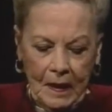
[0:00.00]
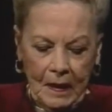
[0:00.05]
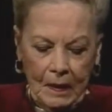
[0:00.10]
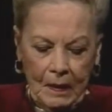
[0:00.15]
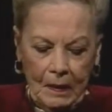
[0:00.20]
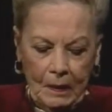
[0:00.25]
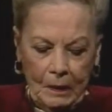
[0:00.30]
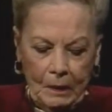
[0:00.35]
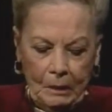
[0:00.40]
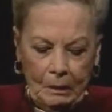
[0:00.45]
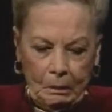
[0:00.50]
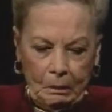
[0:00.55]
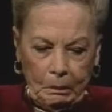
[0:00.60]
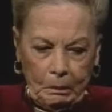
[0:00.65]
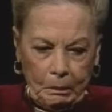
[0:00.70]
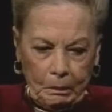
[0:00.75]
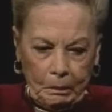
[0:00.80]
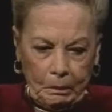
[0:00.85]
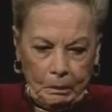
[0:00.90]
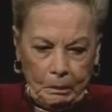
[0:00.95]
um,
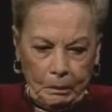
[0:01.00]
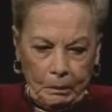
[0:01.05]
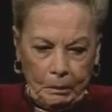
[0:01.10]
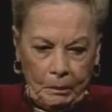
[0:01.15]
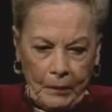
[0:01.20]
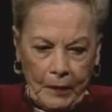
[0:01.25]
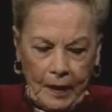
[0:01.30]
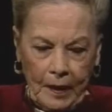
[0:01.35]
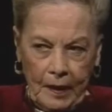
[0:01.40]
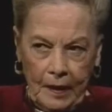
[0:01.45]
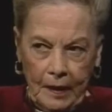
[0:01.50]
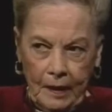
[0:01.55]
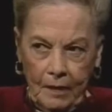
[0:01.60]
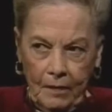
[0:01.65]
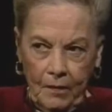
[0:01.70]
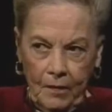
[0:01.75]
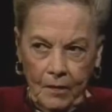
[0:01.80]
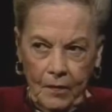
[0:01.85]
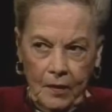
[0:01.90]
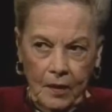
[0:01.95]
named after
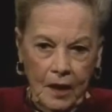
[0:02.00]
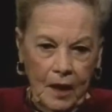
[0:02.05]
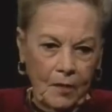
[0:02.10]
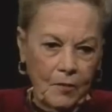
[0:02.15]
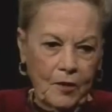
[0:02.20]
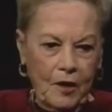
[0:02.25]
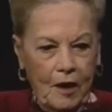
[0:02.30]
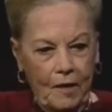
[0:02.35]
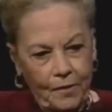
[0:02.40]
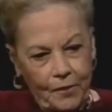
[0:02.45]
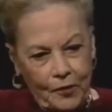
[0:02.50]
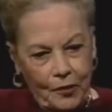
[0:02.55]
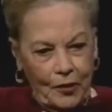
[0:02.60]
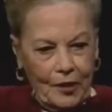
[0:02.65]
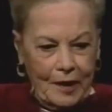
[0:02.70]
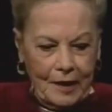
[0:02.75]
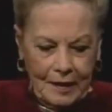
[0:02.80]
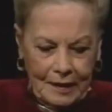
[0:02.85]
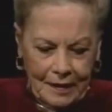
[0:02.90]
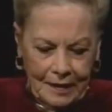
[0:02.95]
her aunt. Named after
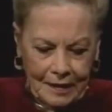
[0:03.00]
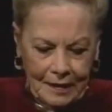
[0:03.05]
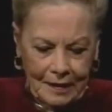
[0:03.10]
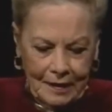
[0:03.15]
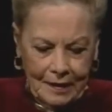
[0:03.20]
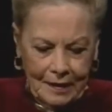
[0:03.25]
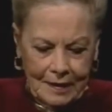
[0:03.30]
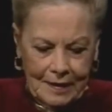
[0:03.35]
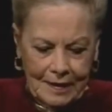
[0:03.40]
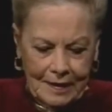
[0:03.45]
Auntie, yes.